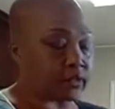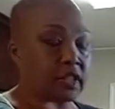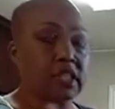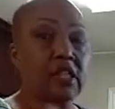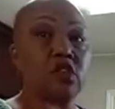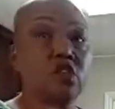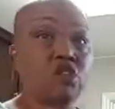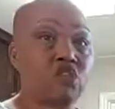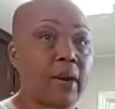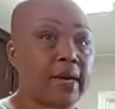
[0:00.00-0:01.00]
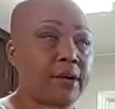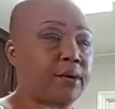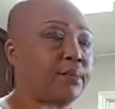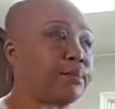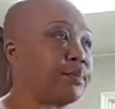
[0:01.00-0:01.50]
just a
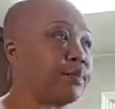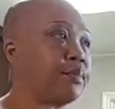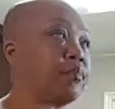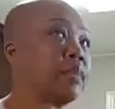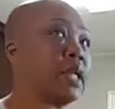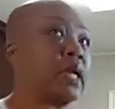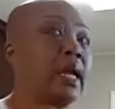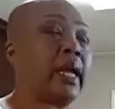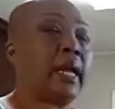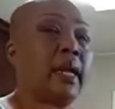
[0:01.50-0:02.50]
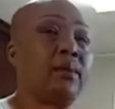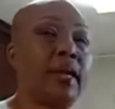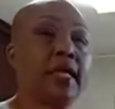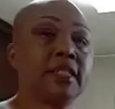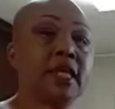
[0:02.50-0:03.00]
strainer. And when
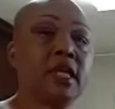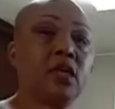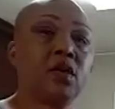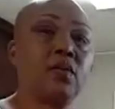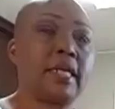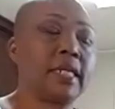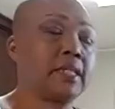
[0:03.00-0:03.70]
I tell you that it